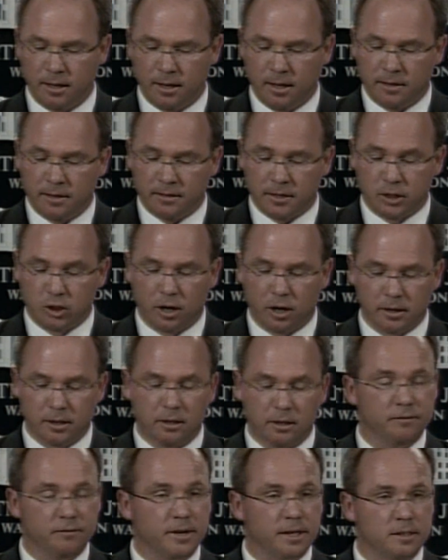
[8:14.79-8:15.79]
that
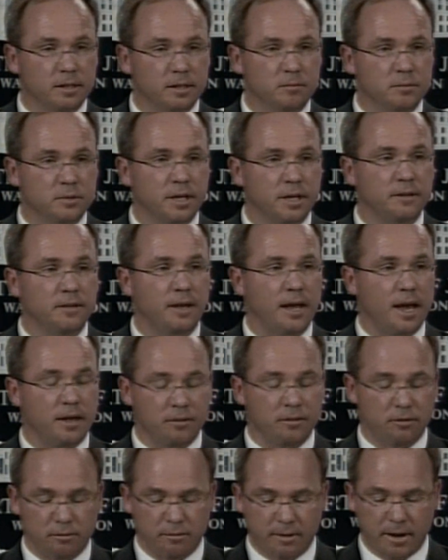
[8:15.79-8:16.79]
targeted victims in the
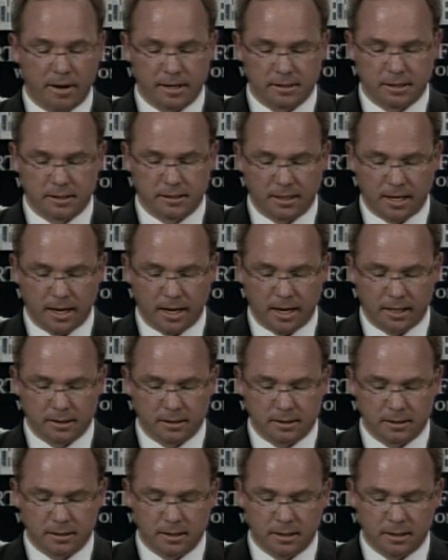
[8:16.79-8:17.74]
anthrax attacks.